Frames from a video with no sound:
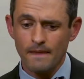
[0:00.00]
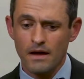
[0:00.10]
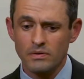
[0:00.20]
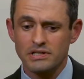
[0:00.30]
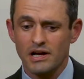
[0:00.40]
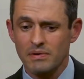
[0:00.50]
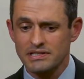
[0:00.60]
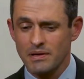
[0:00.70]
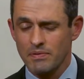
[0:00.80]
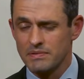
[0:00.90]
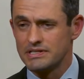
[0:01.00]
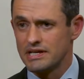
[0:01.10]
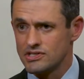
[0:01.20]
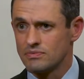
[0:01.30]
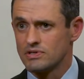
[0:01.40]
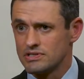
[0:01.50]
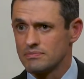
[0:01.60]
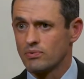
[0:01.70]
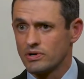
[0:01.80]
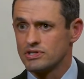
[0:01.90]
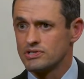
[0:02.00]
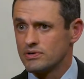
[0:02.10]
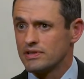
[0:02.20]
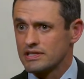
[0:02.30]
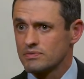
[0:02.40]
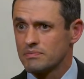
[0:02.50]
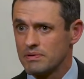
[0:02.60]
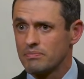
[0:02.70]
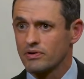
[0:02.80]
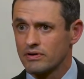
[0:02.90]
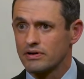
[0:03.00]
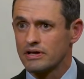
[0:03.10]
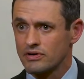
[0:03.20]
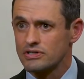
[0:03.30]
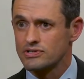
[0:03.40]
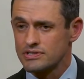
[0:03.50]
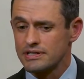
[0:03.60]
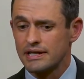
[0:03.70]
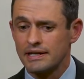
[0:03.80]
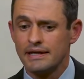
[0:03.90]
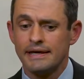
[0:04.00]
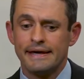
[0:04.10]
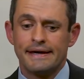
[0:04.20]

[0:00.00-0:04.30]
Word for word: I would talk about supplementation, which is important too, and that's what people are, are interested in.